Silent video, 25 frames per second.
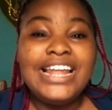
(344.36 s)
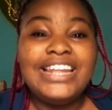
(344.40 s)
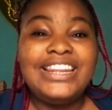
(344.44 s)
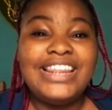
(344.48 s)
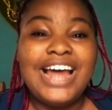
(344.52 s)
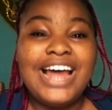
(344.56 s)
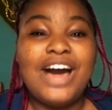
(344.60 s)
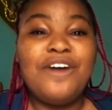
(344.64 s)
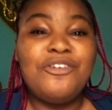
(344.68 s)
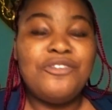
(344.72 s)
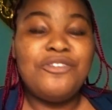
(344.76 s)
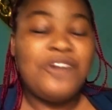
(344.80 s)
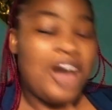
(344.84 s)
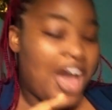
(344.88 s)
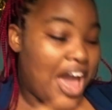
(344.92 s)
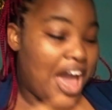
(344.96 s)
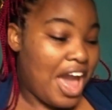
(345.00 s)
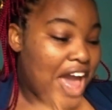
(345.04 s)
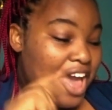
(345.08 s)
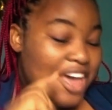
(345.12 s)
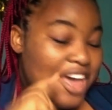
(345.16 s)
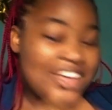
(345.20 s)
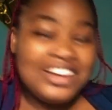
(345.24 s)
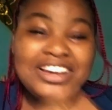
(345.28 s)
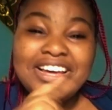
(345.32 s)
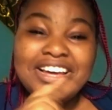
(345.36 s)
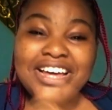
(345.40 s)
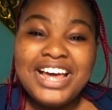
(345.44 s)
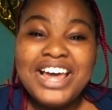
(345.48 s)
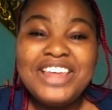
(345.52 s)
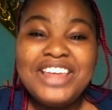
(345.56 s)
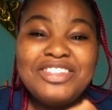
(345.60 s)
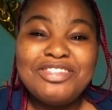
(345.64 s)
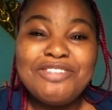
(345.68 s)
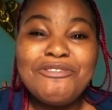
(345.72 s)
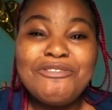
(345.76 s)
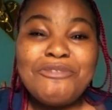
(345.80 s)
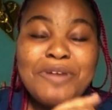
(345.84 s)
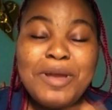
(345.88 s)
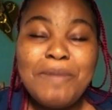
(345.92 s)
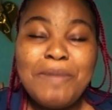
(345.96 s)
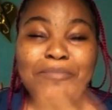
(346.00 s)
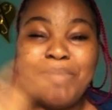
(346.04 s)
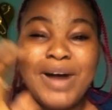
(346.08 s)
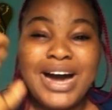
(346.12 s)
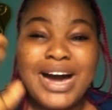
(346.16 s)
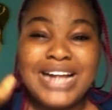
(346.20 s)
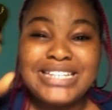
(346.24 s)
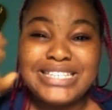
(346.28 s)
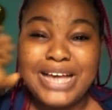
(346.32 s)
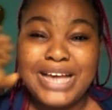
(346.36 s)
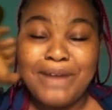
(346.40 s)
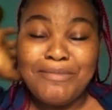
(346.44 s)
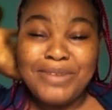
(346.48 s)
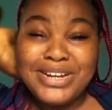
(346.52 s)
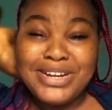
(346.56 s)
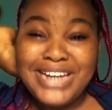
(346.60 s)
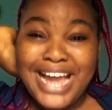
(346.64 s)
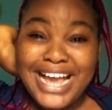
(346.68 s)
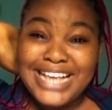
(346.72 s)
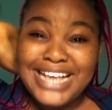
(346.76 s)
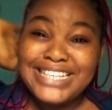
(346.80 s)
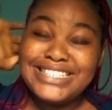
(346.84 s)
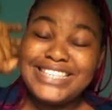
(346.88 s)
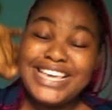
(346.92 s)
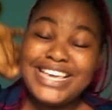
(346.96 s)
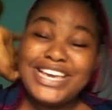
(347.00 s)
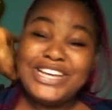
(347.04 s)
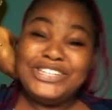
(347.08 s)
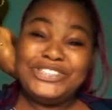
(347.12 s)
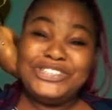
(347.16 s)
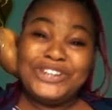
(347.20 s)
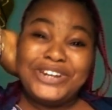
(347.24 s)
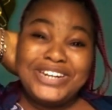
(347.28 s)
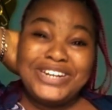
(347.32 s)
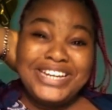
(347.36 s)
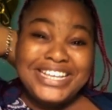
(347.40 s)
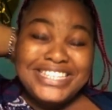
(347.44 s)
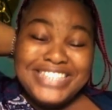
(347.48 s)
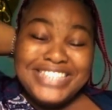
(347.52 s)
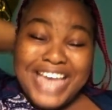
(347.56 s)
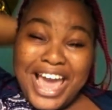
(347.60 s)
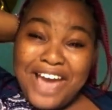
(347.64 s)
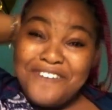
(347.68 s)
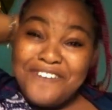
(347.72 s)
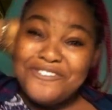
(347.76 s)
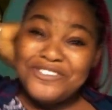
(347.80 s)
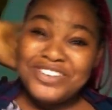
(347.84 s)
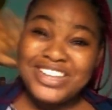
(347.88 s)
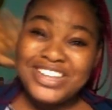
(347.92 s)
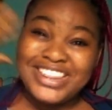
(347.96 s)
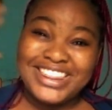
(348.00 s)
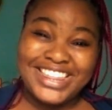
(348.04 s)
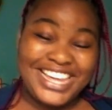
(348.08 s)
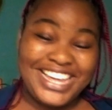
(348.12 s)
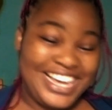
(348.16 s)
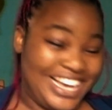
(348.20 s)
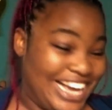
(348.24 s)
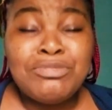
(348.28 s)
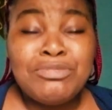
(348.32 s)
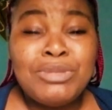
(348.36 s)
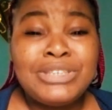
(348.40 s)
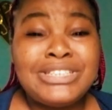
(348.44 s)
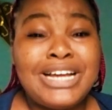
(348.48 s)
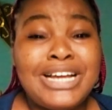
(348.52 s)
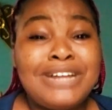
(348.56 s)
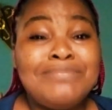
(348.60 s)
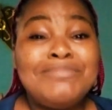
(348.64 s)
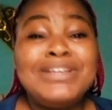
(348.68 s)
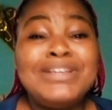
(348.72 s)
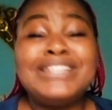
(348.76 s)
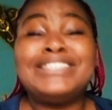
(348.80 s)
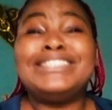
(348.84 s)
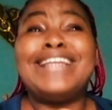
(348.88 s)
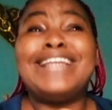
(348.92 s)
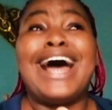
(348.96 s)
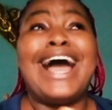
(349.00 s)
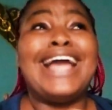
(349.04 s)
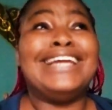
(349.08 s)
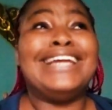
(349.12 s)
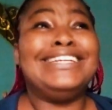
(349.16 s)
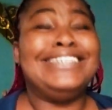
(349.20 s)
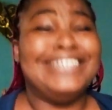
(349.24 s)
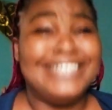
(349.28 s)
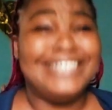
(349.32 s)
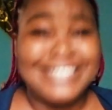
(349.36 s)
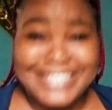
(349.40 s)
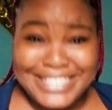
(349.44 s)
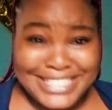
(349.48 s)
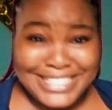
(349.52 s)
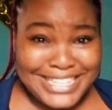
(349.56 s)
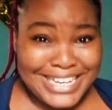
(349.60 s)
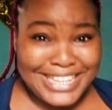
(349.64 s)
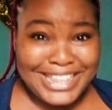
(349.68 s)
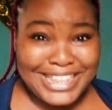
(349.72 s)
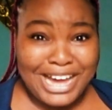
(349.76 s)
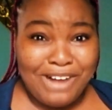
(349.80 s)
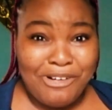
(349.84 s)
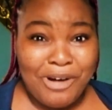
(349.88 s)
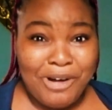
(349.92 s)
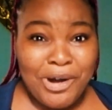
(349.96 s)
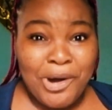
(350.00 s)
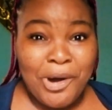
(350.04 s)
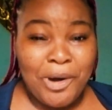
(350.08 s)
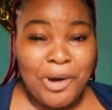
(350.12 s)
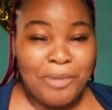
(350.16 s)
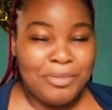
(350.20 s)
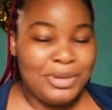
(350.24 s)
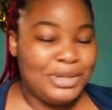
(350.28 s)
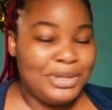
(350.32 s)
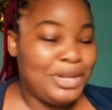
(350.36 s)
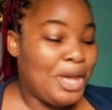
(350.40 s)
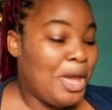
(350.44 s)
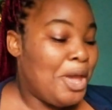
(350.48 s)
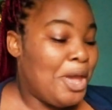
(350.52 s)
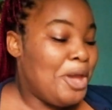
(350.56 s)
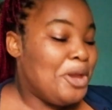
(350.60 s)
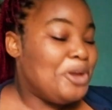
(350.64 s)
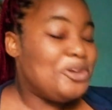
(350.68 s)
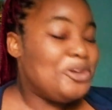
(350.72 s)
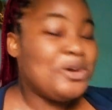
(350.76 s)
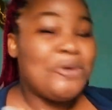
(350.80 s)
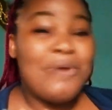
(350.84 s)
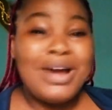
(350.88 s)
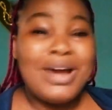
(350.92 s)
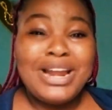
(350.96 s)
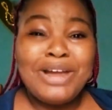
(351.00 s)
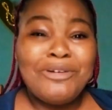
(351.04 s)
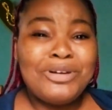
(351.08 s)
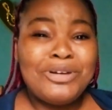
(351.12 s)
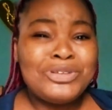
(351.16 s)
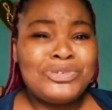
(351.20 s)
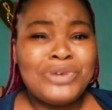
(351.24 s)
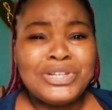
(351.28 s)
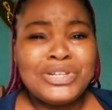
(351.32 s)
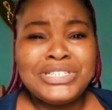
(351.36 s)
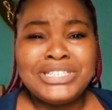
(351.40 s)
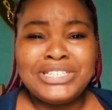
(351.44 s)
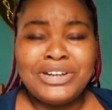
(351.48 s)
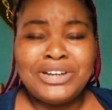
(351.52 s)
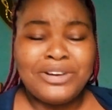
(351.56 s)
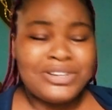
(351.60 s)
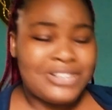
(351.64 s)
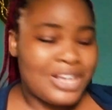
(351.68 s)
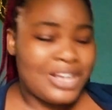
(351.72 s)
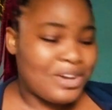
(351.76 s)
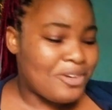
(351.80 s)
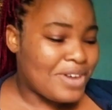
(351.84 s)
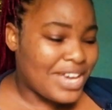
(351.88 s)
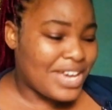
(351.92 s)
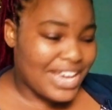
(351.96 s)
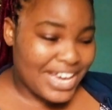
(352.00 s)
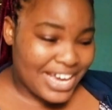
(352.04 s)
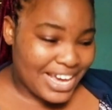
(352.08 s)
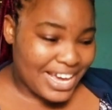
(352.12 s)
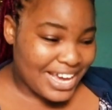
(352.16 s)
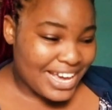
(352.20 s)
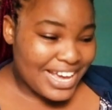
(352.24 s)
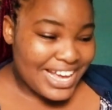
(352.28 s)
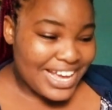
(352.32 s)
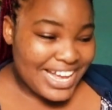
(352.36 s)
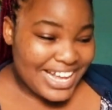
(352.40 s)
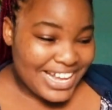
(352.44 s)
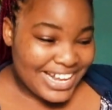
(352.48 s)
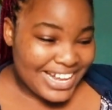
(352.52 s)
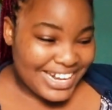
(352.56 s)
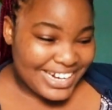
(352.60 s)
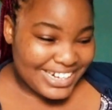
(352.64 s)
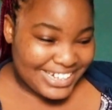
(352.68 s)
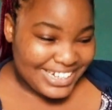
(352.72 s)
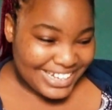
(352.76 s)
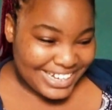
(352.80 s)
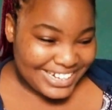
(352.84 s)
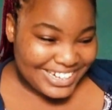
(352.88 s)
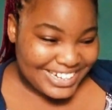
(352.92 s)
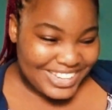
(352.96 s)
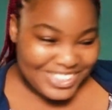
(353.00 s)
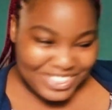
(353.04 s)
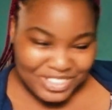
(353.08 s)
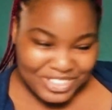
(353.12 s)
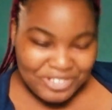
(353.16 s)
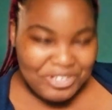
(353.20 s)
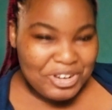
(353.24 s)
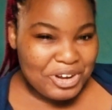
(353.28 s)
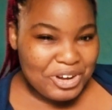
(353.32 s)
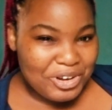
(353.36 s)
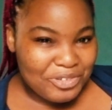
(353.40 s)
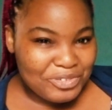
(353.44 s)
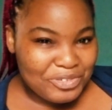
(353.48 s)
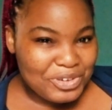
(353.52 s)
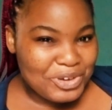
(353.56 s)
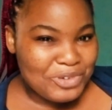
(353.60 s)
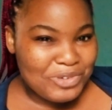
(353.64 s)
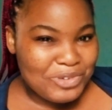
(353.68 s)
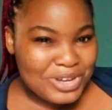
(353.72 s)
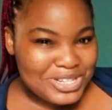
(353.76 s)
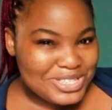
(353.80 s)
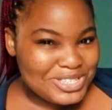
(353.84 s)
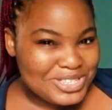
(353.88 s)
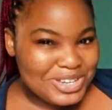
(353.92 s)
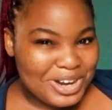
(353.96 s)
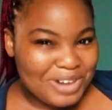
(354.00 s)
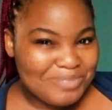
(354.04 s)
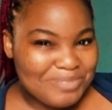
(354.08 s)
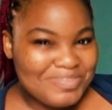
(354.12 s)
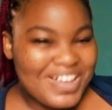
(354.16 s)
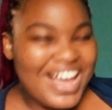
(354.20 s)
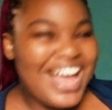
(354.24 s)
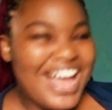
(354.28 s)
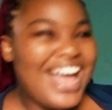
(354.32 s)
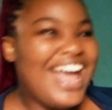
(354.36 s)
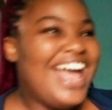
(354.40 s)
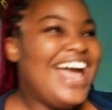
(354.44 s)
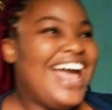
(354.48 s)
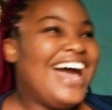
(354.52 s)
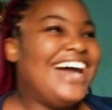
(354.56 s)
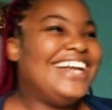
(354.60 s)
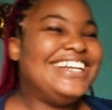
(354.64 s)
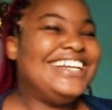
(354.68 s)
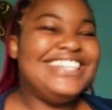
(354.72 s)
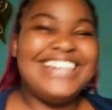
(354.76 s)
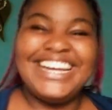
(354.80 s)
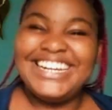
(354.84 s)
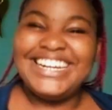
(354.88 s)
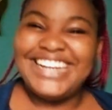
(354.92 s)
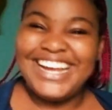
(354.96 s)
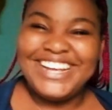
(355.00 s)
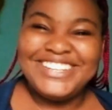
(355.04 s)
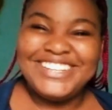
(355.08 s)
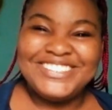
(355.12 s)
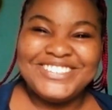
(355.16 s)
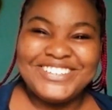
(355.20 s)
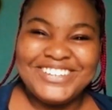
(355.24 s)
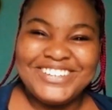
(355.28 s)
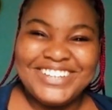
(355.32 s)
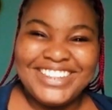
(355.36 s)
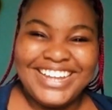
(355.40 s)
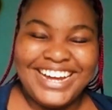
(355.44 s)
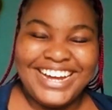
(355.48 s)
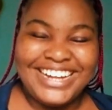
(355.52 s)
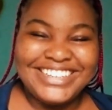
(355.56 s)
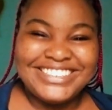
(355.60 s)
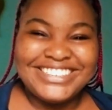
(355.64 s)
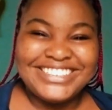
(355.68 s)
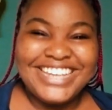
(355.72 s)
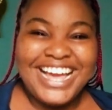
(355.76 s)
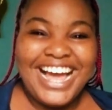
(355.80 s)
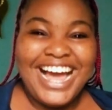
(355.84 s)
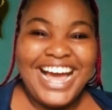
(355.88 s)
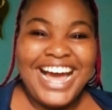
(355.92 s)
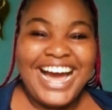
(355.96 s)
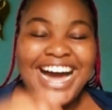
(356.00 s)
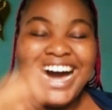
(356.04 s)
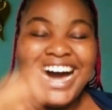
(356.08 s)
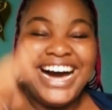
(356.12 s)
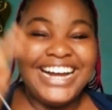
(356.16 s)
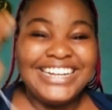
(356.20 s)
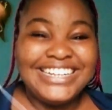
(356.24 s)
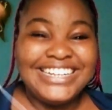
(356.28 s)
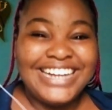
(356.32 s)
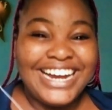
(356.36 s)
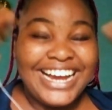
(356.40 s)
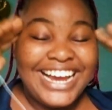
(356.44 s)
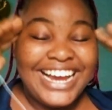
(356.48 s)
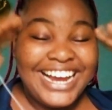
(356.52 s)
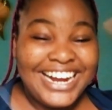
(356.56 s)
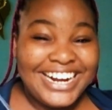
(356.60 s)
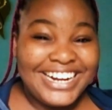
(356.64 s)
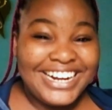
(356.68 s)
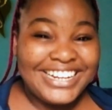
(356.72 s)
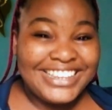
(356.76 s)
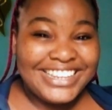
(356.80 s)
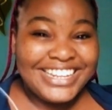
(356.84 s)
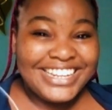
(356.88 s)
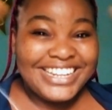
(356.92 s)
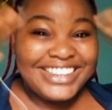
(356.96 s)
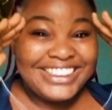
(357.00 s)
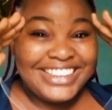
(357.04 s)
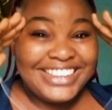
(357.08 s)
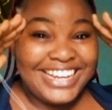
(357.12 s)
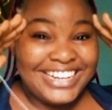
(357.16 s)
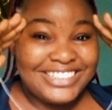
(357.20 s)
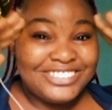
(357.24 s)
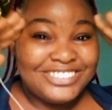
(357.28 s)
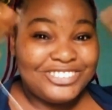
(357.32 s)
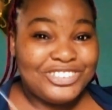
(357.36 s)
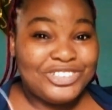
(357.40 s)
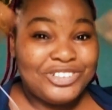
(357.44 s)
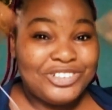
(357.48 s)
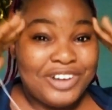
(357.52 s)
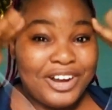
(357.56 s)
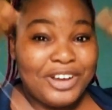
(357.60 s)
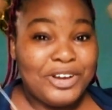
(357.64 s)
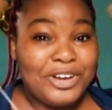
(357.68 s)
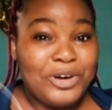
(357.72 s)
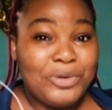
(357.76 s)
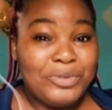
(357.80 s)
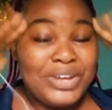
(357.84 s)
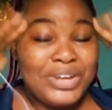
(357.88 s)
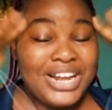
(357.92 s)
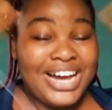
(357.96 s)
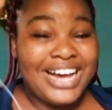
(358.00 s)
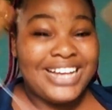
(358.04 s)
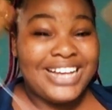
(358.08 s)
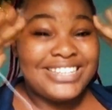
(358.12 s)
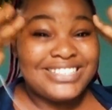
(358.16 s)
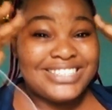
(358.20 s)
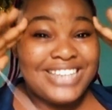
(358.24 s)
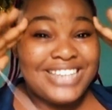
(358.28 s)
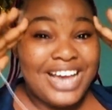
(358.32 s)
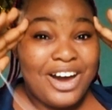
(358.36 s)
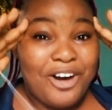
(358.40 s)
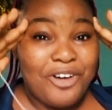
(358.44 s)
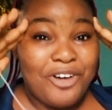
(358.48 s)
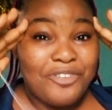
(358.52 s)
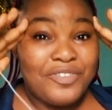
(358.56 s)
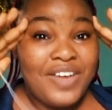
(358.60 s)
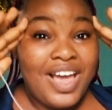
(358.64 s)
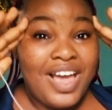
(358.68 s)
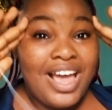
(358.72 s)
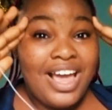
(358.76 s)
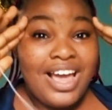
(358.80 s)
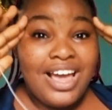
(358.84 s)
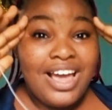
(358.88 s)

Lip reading: Now, three-part harmonization is everything. I must admit that I did see that one coming. You know, while I was watching, I was like, okay, there are not three of you, what's up? And then I saw that and I heard that trio with herself.